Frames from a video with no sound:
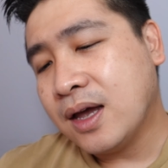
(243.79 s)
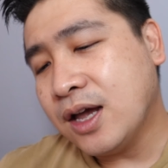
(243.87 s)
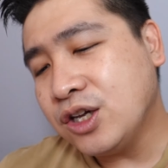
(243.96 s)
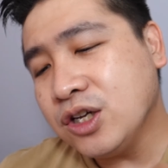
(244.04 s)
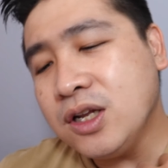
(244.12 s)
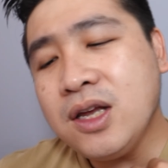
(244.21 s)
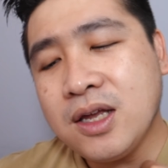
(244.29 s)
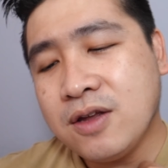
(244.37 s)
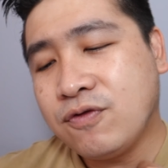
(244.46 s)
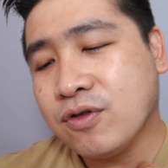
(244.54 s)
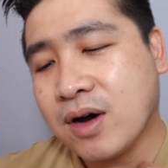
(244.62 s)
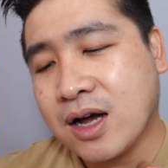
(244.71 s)
Actually,
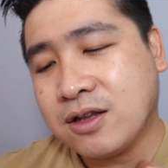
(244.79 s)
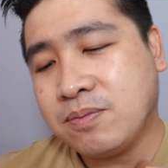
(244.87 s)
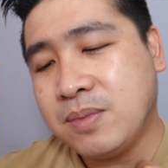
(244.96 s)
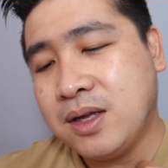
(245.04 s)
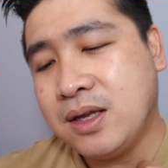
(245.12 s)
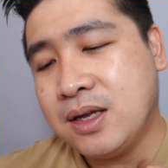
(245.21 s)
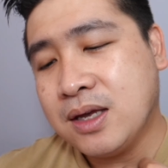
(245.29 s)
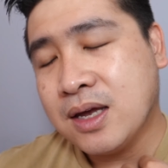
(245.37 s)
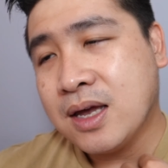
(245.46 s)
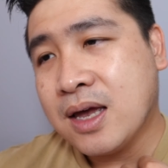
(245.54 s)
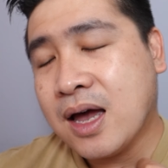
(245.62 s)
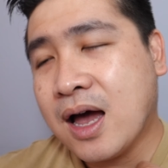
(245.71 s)
if you ask me,
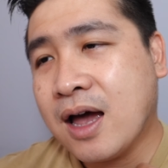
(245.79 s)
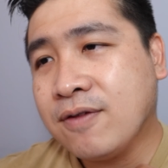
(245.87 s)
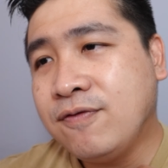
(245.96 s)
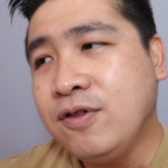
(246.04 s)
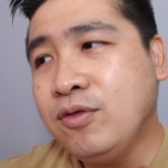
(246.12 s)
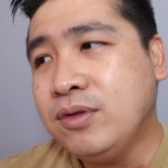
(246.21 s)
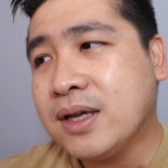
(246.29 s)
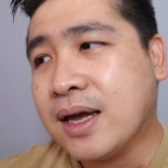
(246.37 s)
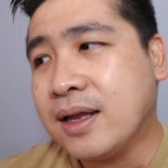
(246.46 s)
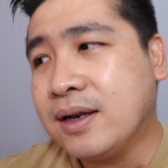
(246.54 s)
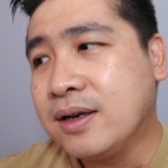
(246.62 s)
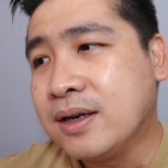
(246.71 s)
I feel
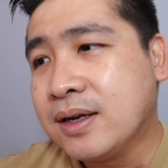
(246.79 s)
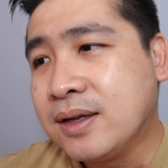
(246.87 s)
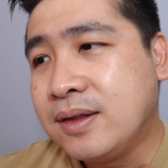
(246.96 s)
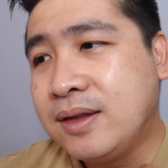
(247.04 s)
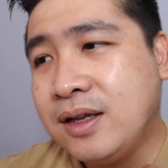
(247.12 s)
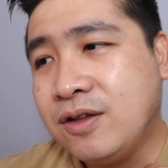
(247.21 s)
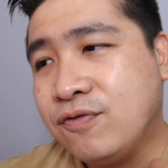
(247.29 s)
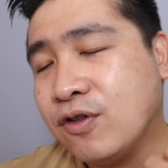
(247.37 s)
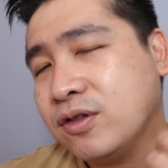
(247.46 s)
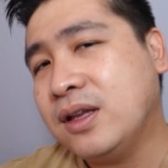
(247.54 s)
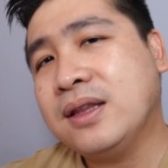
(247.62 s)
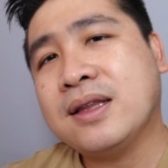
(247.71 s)
that this
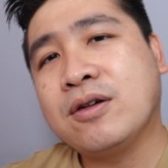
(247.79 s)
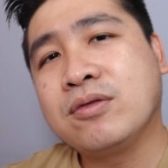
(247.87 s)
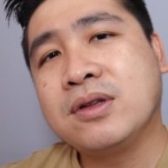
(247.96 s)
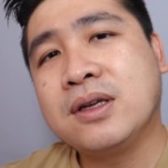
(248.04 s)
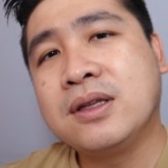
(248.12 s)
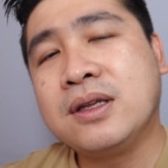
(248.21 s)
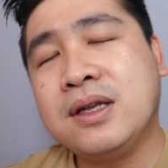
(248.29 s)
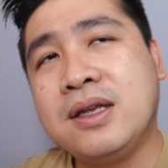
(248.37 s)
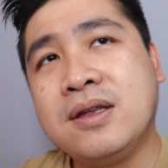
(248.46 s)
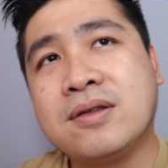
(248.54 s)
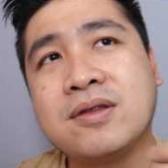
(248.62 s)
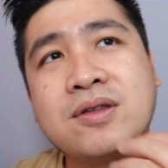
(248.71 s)
14,000
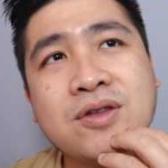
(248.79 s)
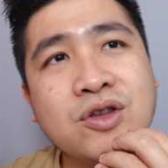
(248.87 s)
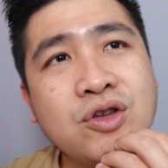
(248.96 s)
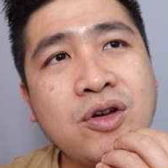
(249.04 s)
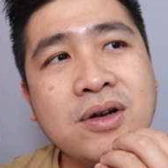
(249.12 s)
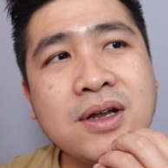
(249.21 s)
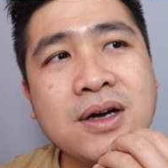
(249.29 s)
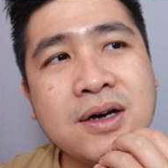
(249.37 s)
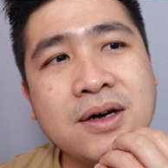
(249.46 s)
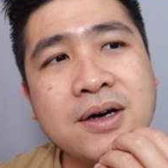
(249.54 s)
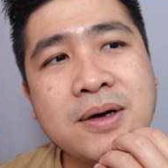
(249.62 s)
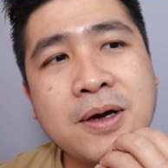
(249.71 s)
is not
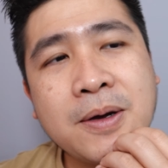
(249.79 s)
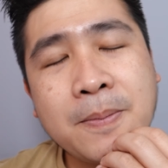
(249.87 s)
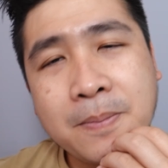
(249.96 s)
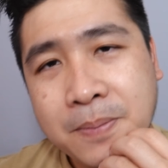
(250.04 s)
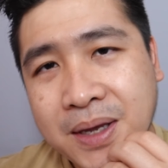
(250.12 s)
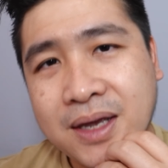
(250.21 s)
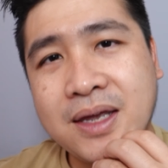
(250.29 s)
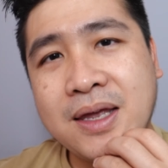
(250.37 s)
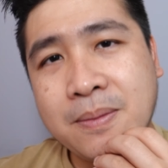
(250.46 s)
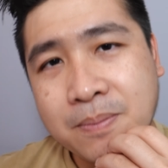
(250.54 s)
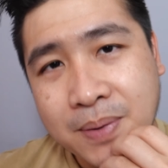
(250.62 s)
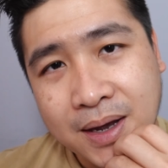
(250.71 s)
a big
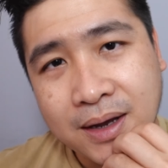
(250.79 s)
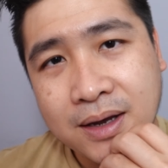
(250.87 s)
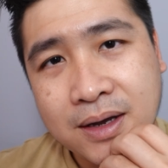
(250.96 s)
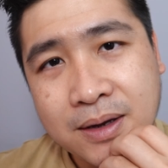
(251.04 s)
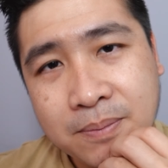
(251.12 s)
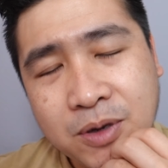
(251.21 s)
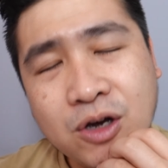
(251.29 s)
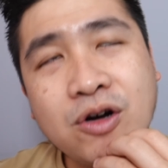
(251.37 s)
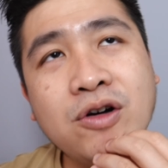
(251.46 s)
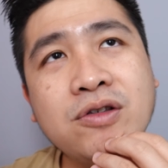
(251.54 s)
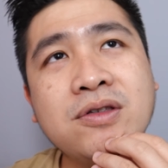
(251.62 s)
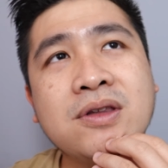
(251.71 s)
impact,
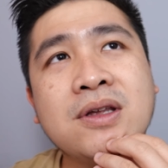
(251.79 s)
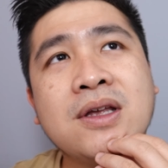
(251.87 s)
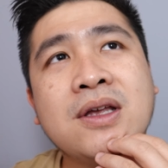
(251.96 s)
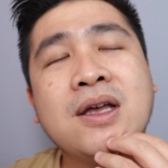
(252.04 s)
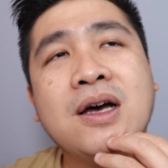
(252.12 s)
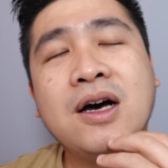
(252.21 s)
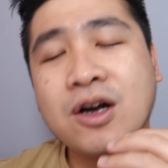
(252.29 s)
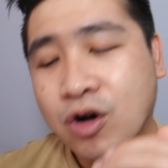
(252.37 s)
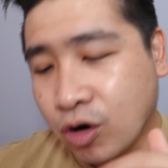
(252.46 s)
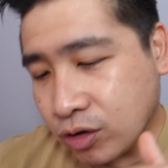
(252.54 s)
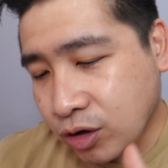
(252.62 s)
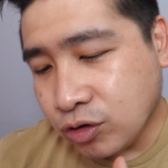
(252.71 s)
because
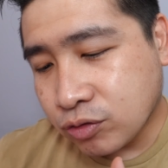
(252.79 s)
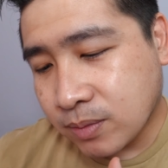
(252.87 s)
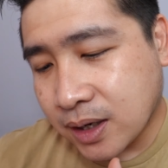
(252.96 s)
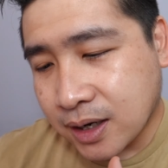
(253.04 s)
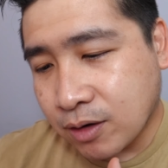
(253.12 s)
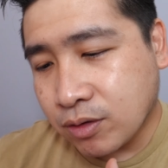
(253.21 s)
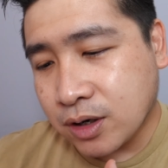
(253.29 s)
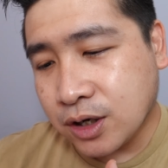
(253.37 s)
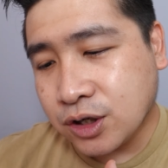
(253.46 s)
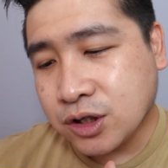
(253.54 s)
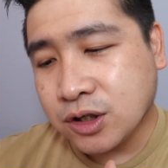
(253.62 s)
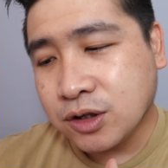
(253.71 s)
according to my
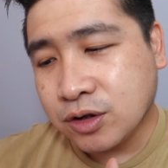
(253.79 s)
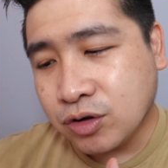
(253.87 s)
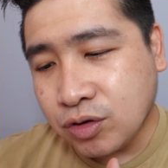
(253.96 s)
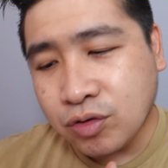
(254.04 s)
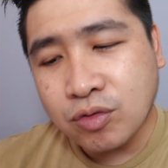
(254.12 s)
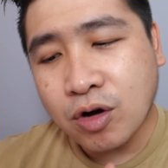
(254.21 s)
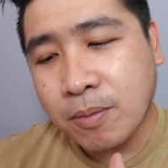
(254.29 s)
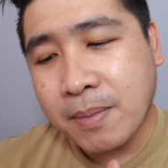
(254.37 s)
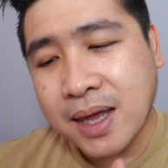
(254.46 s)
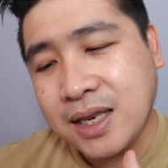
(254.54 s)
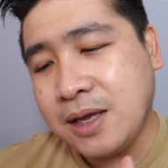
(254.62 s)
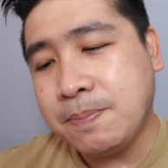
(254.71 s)
calculation, still got
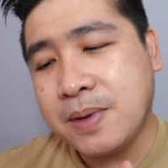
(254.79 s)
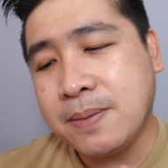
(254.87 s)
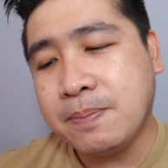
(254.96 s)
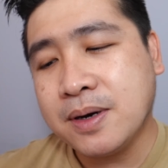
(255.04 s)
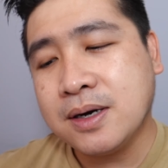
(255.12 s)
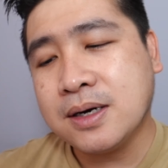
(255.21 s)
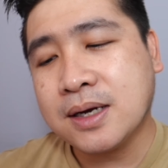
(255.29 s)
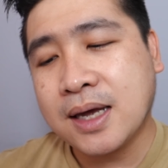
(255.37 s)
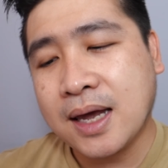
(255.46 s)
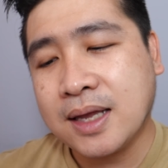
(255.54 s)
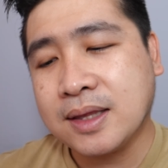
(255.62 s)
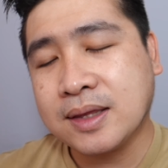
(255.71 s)
many people
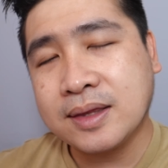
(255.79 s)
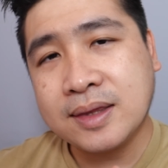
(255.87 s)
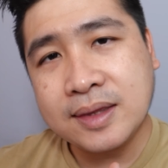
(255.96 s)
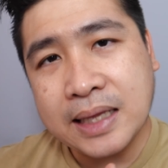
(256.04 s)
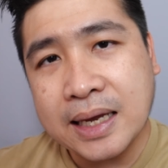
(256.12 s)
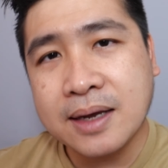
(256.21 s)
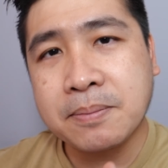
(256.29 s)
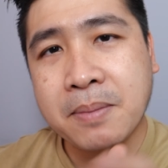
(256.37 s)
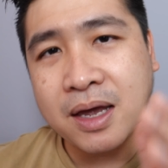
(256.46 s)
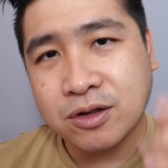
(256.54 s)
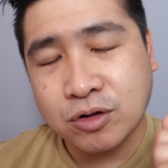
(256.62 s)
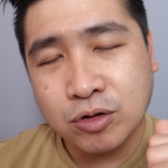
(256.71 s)
can take
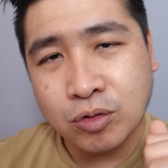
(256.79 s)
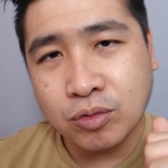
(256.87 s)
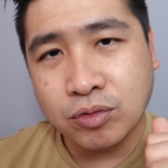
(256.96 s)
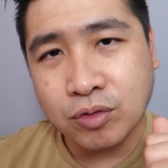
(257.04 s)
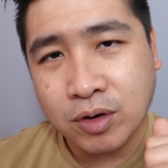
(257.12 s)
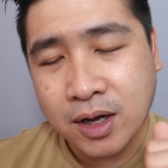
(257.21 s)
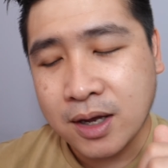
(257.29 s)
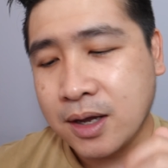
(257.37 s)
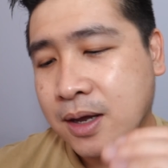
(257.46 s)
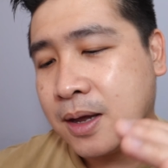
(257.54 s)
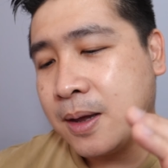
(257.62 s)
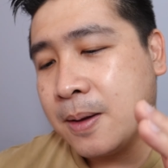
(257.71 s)
max loan, okay?
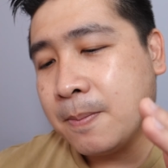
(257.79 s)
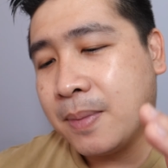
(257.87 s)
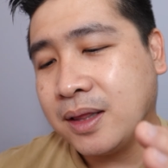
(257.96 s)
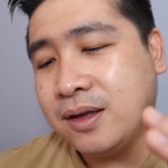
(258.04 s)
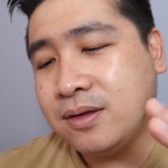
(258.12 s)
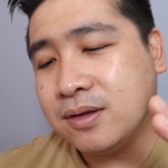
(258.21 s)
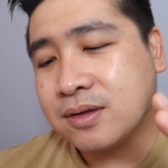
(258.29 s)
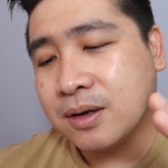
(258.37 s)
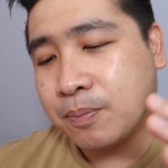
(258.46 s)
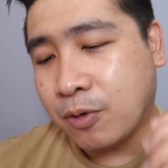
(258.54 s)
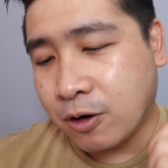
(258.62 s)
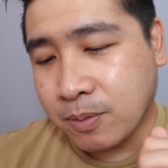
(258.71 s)
But this is
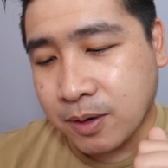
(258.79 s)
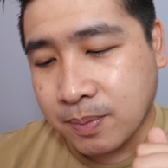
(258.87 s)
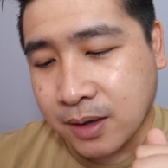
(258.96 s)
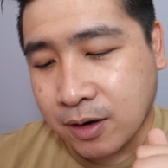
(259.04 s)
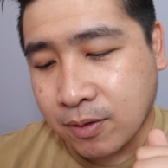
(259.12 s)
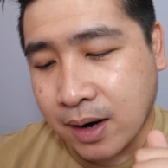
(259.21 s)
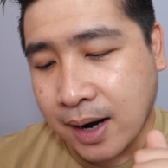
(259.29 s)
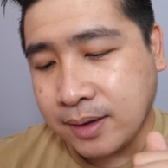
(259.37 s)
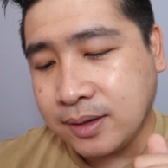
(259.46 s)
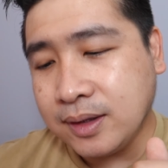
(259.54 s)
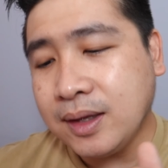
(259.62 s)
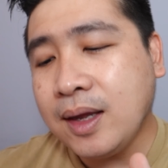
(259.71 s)
the problem now.
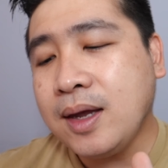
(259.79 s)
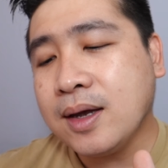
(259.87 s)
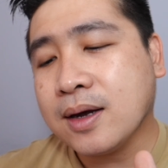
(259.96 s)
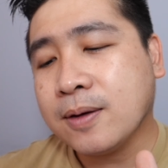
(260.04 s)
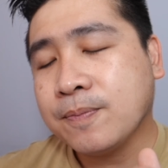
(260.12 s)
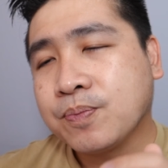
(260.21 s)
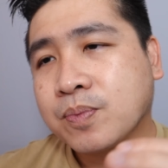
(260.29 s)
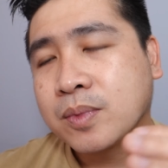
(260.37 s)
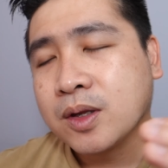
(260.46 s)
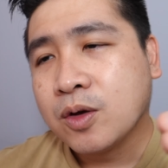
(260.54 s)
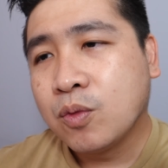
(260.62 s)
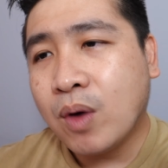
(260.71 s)
I think
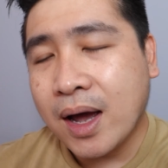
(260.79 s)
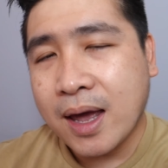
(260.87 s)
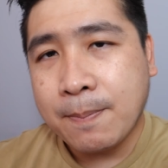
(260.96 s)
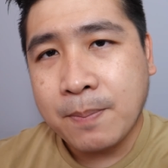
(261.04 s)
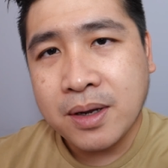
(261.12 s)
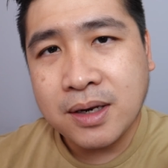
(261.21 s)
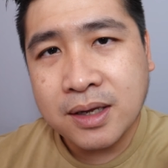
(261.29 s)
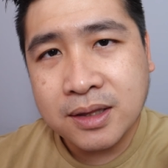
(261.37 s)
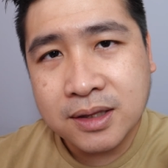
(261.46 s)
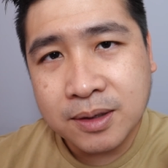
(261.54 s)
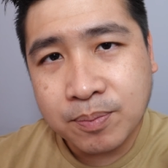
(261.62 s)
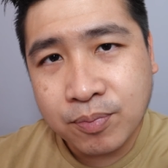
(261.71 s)
what happened
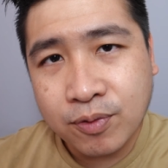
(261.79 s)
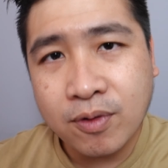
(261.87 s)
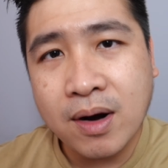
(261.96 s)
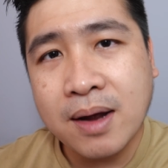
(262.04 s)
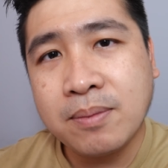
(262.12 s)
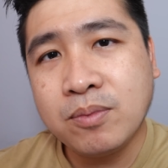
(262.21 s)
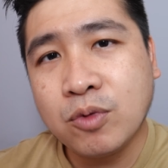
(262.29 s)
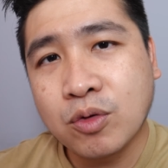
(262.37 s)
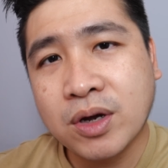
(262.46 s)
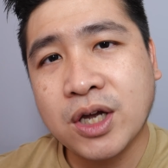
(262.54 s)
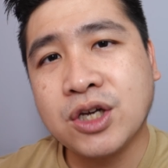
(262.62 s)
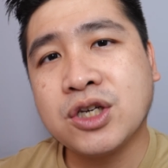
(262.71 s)
in the prime
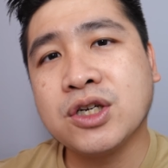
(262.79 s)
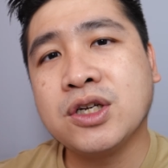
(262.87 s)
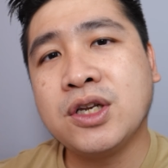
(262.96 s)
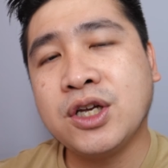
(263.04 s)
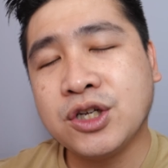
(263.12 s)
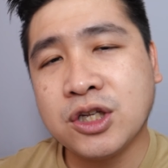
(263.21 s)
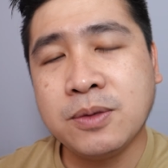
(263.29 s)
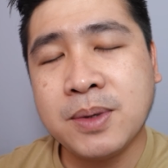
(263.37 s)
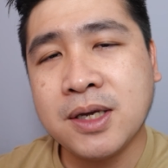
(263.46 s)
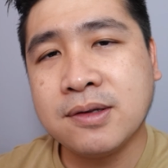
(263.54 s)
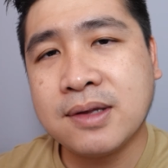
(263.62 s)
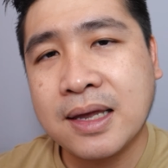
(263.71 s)
location
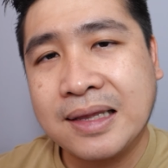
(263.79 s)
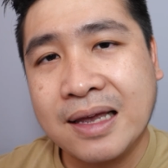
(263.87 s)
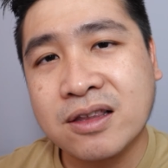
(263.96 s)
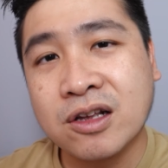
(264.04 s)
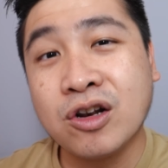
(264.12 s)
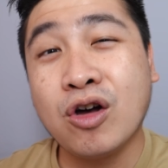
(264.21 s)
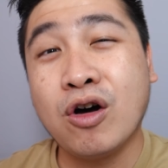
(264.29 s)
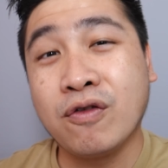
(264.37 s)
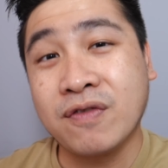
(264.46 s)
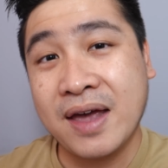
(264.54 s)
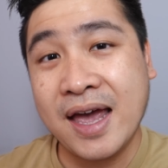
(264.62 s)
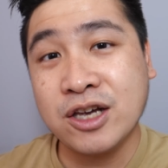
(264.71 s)
HDB is that there's a lot
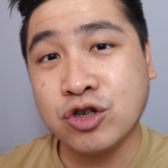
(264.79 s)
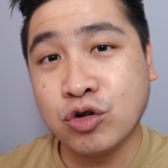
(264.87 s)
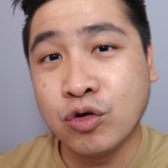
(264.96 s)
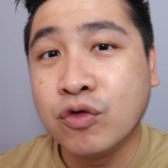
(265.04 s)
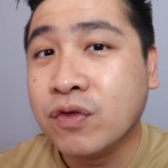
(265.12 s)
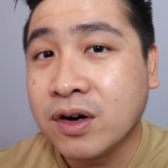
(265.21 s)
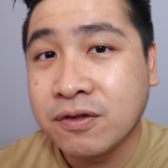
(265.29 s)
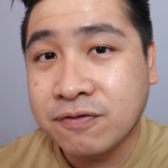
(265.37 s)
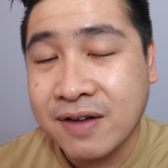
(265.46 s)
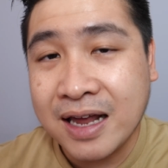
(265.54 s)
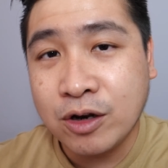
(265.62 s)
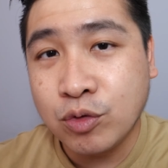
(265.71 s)
of cash over
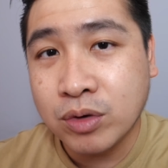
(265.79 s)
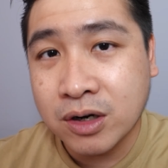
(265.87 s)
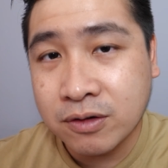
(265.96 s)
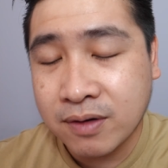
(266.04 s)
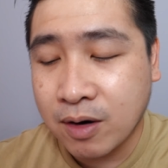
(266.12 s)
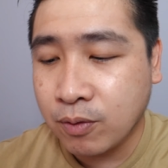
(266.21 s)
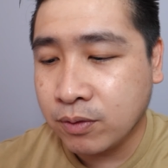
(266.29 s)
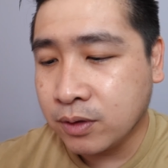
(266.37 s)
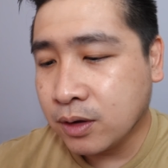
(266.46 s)
value around.